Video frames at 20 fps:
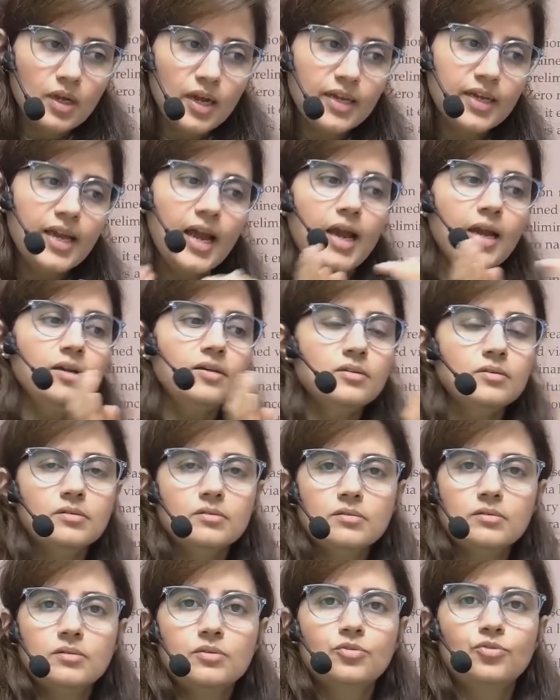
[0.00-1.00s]
again
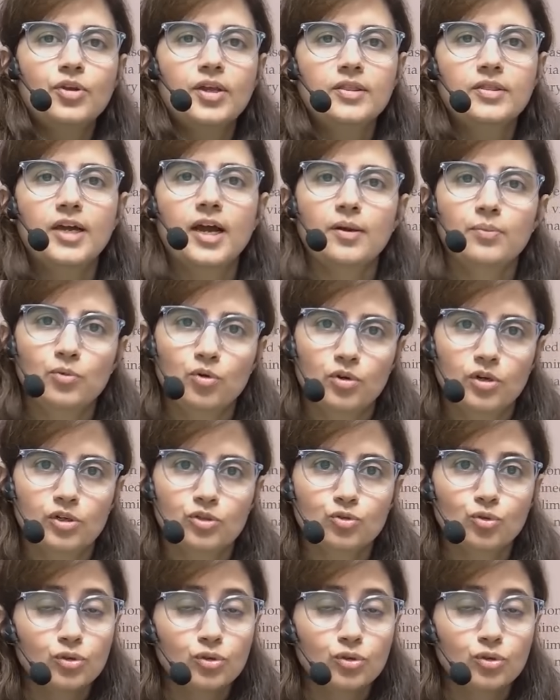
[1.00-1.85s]
train that model.